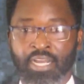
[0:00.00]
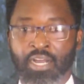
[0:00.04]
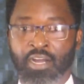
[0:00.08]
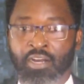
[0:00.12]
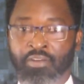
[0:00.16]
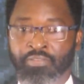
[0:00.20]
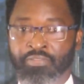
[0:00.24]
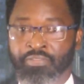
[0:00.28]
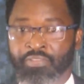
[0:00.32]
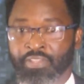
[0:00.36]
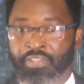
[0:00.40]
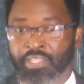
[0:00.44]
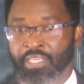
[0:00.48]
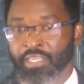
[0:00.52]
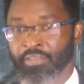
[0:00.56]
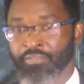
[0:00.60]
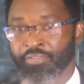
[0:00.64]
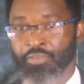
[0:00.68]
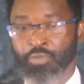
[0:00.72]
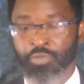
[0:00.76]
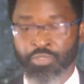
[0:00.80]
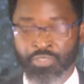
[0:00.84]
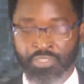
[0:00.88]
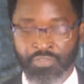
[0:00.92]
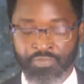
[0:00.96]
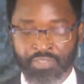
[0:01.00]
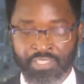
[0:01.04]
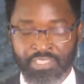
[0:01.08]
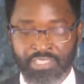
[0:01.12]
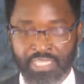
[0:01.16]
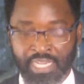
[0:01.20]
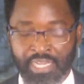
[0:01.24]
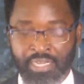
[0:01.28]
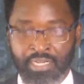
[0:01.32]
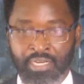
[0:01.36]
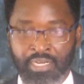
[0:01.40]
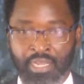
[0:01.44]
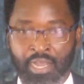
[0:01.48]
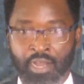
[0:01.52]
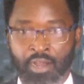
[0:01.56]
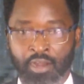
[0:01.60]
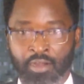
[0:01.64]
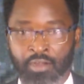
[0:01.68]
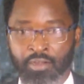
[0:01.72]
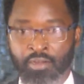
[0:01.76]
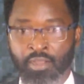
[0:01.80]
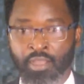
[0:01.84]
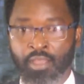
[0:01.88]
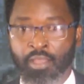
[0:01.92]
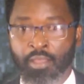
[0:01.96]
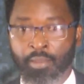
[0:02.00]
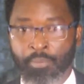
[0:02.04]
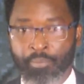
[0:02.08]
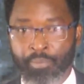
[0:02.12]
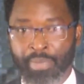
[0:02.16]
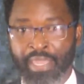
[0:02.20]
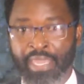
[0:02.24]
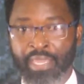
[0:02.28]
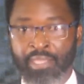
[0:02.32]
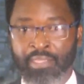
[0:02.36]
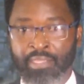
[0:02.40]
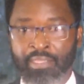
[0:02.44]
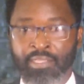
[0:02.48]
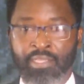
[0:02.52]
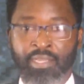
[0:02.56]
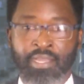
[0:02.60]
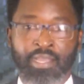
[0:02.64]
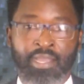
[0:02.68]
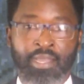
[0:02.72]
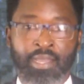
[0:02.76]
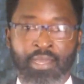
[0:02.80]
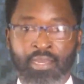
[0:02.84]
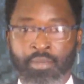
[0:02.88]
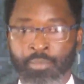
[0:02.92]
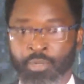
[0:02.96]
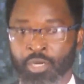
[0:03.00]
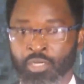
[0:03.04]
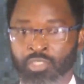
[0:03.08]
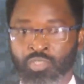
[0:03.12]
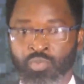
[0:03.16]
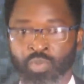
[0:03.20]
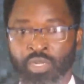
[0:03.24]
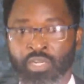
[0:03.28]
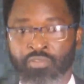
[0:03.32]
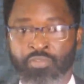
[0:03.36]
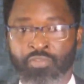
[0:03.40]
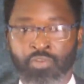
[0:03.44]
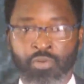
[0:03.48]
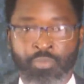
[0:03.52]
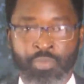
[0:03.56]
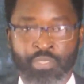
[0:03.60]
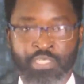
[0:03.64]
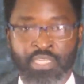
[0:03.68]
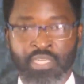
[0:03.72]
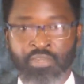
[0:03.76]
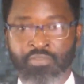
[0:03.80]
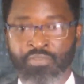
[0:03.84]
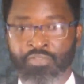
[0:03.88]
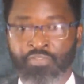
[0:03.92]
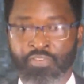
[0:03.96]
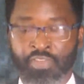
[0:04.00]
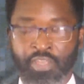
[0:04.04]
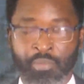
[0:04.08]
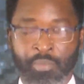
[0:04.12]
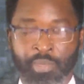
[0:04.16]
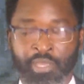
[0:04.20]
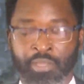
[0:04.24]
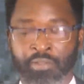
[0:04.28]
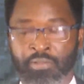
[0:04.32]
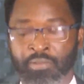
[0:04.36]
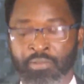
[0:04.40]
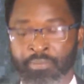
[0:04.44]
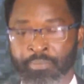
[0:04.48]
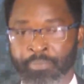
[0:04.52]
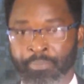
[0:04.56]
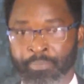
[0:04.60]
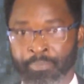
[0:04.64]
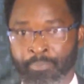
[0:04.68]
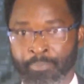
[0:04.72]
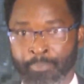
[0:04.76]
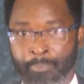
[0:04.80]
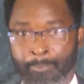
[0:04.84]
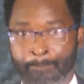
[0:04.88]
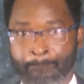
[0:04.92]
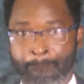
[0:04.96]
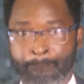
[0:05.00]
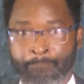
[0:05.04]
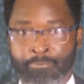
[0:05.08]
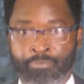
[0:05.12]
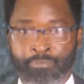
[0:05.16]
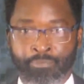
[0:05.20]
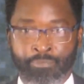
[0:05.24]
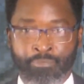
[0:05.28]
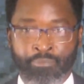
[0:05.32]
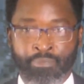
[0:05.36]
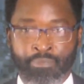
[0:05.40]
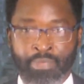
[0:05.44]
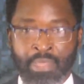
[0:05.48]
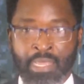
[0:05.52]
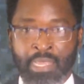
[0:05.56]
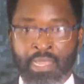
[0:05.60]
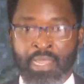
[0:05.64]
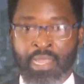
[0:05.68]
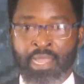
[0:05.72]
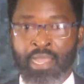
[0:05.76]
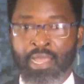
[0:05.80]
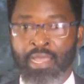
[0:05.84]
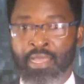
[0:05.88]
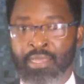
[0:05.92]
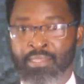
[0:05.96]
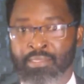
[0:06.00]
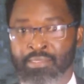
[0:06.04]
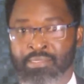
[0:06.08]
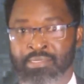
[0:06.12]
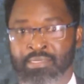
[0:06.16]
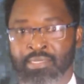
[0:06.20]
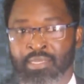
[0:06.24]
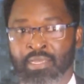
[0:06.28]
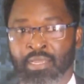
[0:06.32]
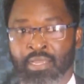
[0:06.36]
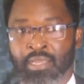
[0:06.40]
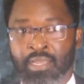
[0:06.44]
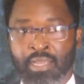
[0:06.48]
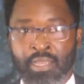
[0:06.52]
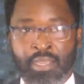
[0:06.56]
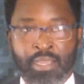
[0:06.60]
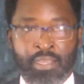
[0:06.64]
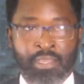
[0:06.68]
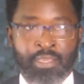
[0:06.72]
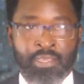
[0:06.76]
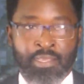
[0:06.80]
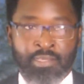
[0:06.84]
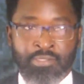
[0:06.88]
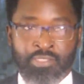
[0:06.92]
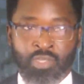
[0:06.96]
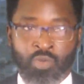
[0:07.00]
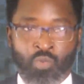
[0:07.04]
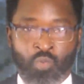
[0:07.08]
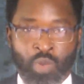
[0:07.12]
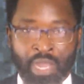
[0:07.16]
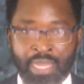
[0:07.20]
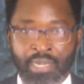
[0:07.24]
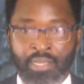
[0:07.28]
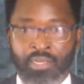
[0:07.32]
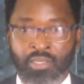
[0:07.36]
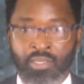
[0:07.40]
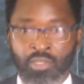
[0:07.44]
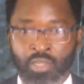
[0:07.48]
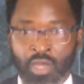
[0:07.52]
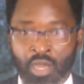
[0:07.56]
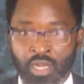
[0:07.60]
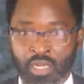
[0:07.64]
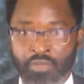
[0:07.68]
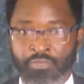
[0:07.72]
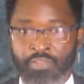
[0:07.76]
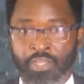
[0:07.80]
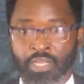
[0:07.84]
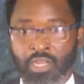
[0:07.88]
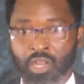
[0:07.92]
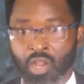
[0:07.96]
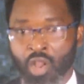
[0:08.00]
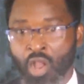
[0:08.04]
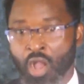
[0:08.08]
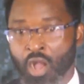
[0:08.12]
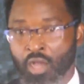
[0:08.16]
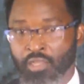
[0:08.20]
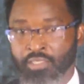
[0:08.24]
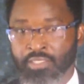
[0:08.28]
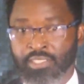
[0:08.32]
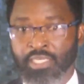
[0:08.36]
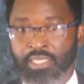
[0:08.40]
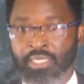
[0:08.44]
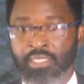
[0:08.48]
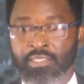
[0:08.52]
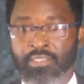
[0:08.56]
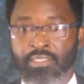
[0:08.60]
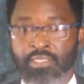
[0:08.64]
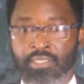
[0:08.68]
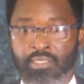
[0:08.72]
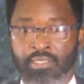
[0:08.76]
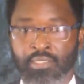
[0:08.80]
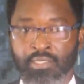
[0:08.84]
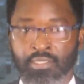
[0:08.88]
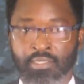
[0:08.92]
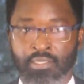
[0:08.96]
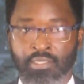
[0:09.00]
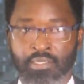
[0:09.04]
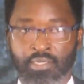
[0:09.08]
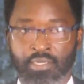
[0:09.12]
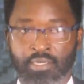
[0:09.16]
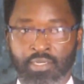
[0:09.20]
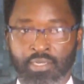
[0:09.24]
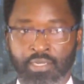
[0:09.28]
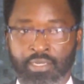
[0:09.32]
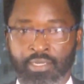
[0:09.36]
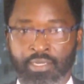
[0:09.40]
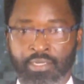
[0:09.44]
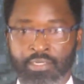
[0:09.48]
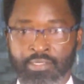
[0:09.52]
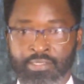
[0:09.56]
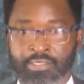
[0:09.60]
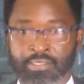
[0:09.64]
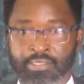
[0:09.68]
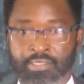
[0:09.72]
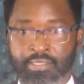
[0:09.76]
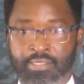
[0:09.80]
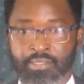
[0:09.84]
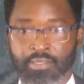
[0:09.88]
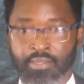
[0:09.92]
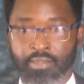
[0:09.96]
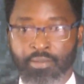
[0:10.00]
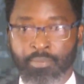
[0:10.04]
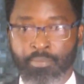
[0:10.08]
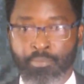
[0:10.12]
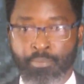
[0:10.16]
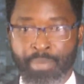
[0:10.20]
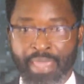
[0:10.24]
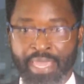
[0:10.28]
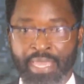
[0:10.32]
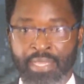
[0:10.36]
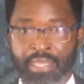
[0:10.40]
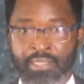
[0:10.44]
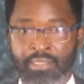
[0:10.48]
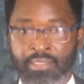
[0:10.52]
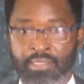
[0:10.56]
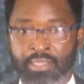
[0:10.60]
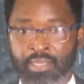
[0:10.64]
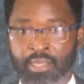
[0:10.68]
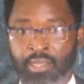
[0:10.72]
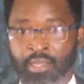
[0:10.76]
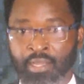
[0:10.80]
of the viewers of this channel are male and about 24% female. And so while a lot of the content is male